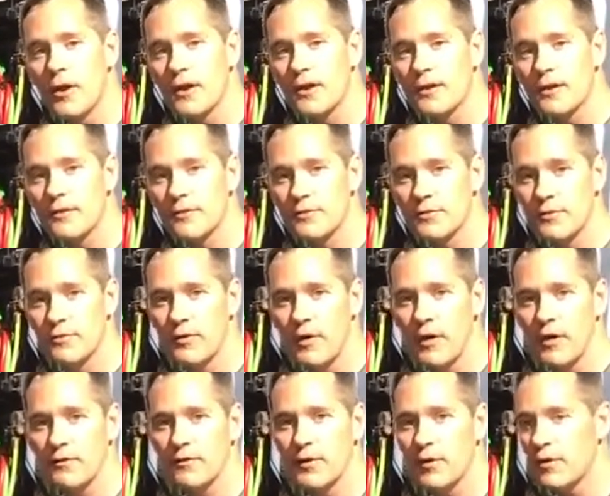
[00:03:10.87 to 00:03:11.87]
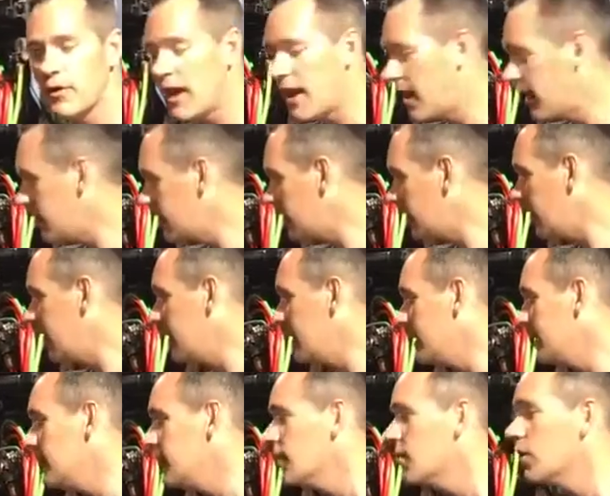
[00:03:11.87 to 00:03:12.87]
products for Volvo had a
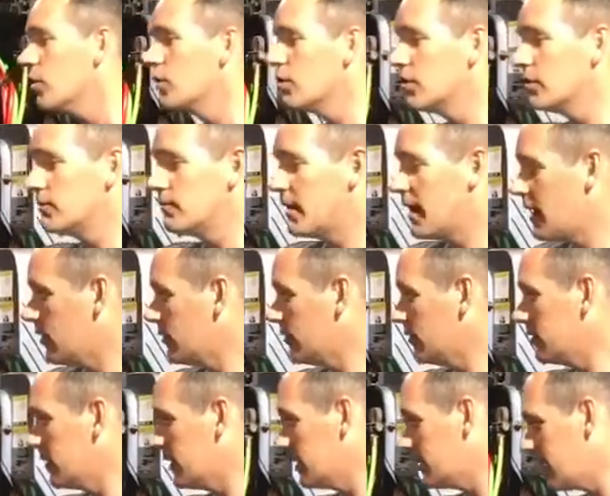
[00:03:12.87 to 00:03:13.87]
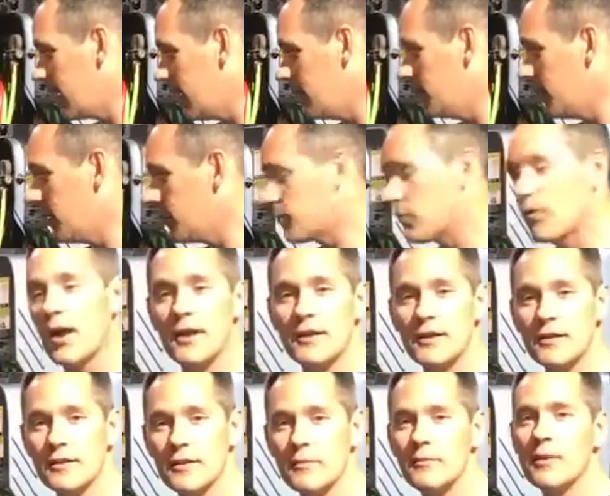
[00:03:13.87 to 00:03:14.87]
hood mount that came up right
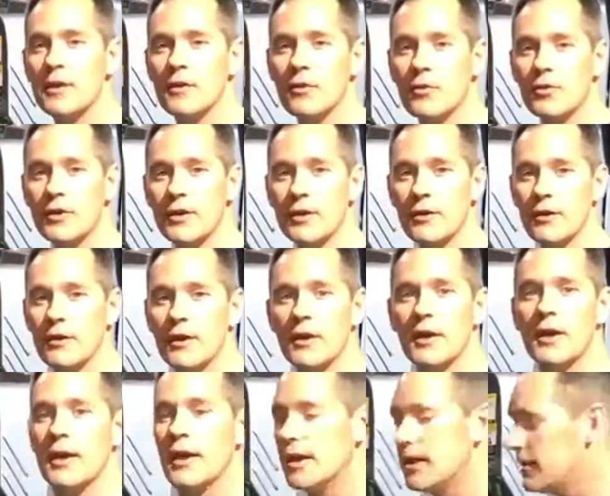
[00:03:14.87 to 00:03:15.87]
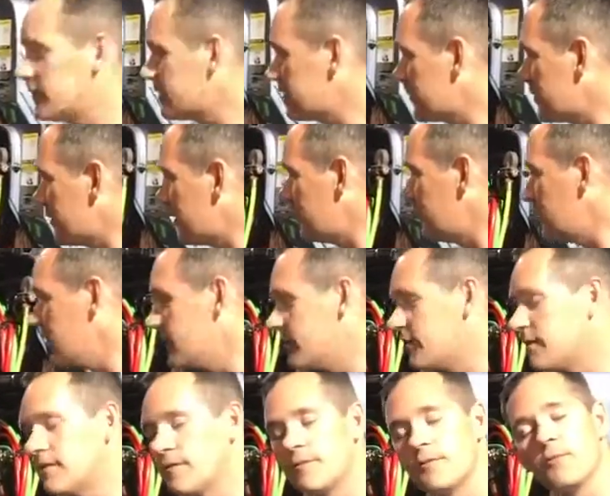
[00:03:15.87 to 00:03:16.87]
in the middle here. It
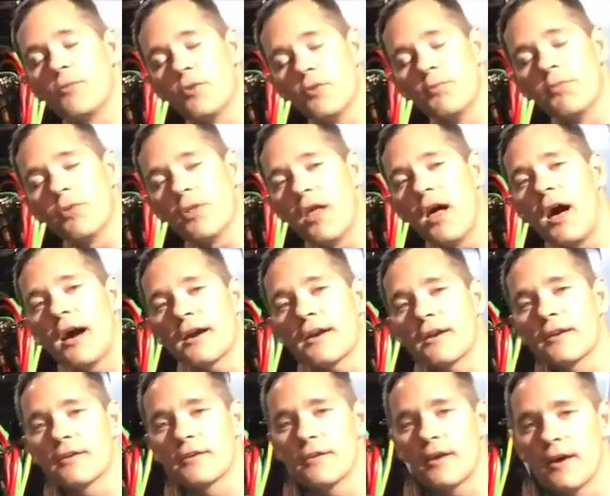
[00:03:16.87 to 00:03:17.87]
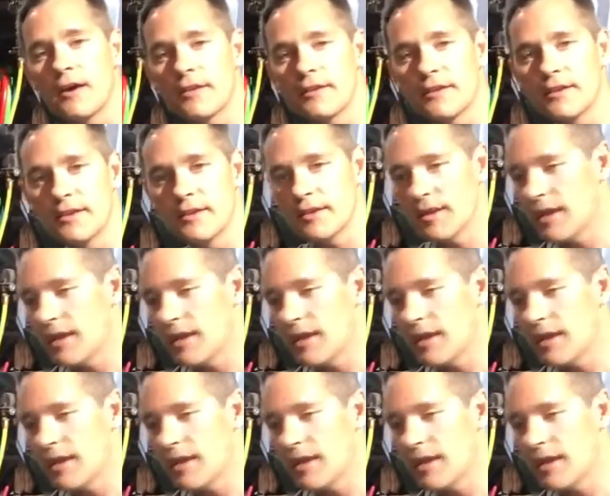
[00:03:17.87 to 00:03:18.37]
would block the